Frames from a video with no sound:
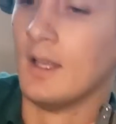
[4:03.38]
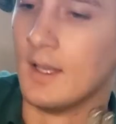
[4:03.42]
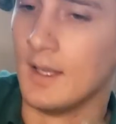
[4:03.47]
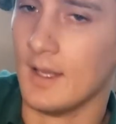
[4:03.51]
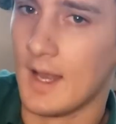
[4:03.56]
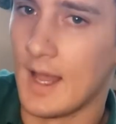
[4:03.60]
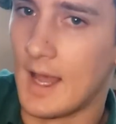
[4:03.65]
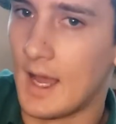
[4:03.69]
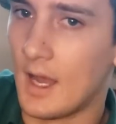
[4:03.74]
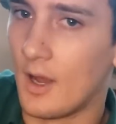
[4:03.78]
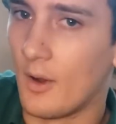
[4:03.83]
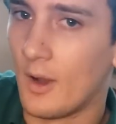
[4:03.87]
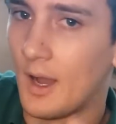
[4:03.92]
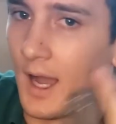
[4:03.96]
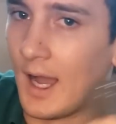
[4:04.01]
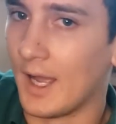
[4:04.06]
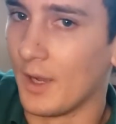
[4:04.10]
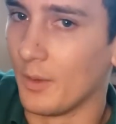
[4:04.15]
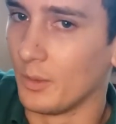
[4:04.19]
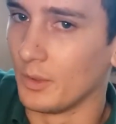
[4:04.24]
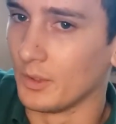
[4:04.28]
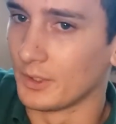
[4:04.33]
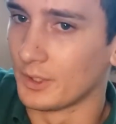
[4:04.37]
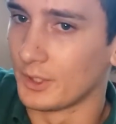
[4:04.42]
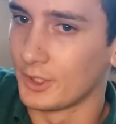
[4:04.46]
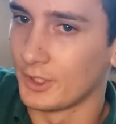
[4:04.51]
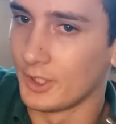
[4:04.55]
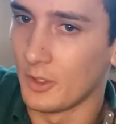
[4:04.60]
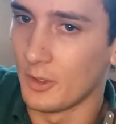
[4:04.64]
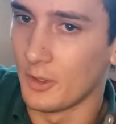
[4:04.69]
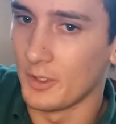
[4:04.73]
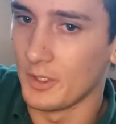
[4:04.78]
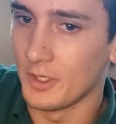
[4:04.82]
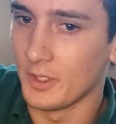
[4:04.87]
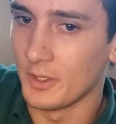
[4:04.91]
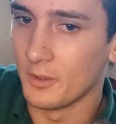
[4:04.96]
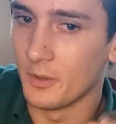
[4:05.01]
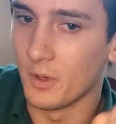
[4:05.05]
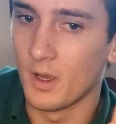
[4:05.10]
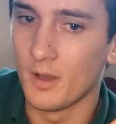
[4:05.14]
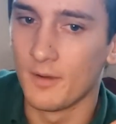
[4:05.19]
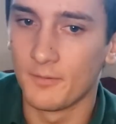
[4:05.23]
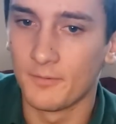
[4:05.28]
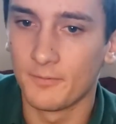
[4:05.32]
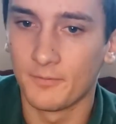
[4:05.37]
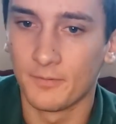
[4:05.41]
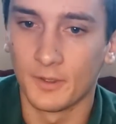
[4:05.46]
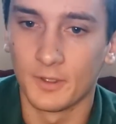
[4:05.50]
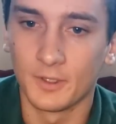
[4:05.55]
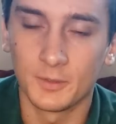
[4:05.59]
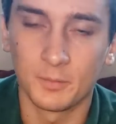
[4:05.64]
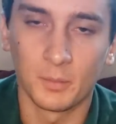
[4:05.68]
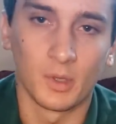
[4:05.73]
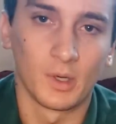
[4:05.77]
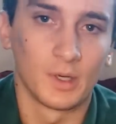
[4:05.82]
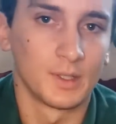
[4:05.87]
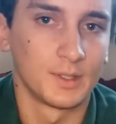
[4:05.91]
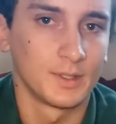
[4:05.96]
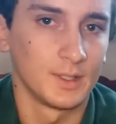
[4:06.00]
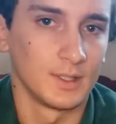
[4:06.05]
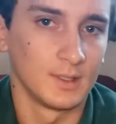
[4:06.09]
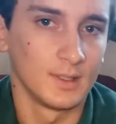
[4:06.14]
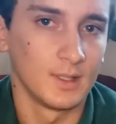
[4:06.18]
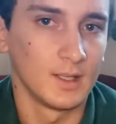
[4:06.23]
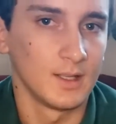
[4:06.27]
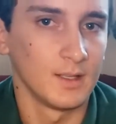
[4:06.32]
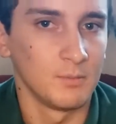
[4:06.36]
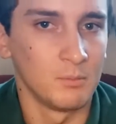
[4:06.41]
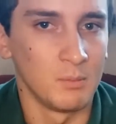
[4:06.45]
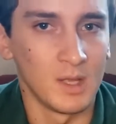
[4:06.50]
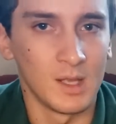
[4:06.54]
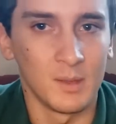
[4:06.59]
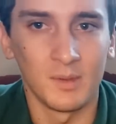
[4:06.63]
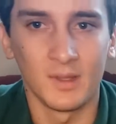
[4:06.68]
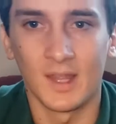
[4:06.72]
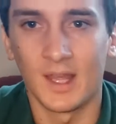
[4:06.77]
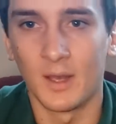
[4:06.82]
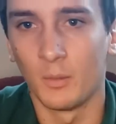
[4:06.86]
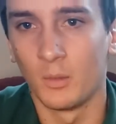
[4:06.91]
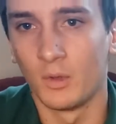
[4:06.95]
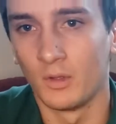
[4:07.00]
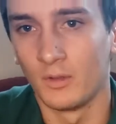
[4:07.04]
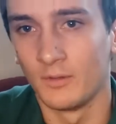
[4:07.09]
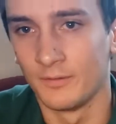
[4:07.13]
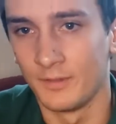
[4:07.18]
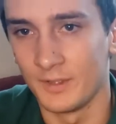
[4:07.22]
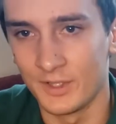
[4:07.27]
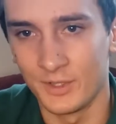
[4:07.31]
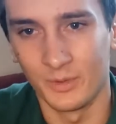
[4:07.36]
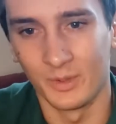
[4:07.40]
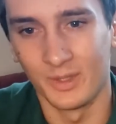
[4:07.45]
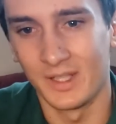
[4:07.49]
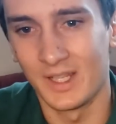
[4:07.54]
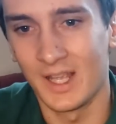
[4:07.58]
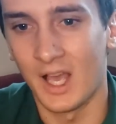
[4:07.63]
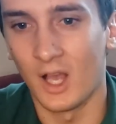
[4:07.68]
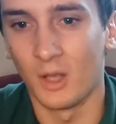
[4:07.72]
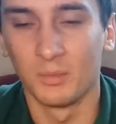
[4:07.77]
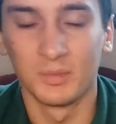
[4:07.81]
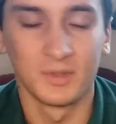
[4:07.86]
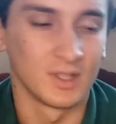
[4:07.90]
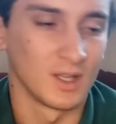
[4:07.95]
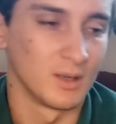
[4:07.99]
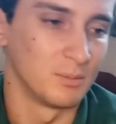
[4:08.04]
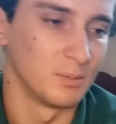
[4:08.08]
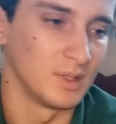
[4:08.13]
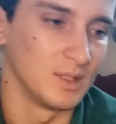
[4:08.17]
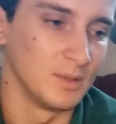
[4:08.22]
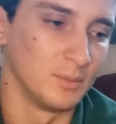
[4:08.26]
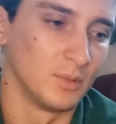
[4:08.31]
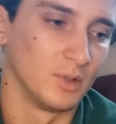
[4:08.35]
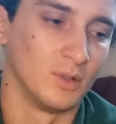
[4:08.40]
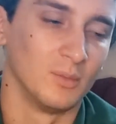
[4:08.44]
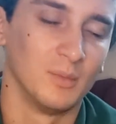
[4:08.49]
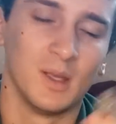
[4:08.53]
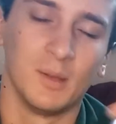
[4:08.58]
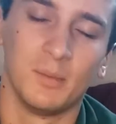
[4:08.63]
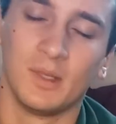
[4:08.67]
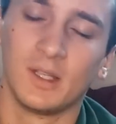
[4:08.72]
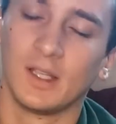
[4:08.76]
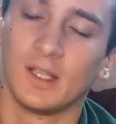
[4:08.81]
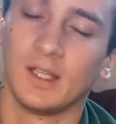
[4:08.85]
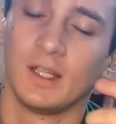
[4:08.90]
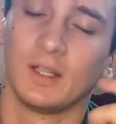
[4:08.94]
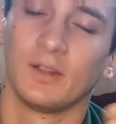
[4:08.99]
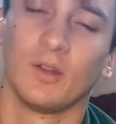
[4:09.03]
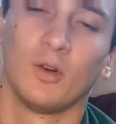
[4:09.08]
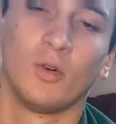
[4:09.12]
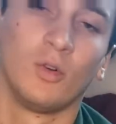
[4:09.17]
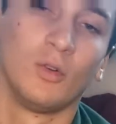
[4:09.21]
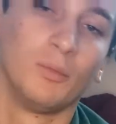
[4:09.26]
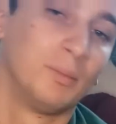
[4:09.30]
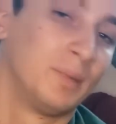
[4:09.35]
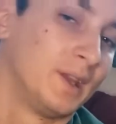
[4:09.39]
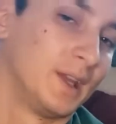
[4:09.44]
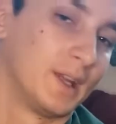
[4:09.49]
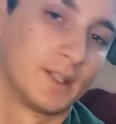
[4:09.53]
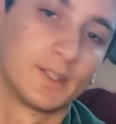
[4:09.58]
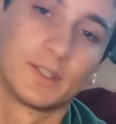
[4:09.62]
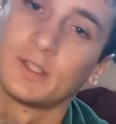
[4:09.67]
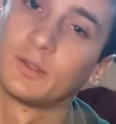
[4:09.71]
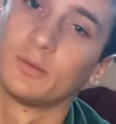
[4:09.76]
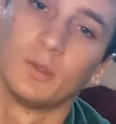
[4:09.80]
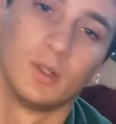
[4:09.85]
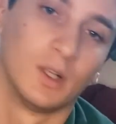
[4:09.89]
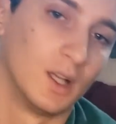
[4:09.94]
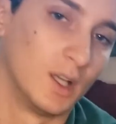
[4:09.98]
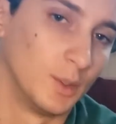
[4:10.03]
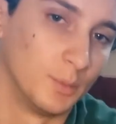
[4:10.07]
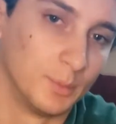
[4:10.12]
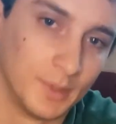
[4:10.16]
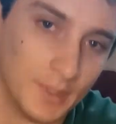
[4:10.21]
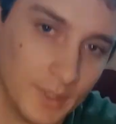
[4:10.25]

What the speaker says: Now I will show you first person. Maybe that will visually help some people. Maybe getting the whole picture will help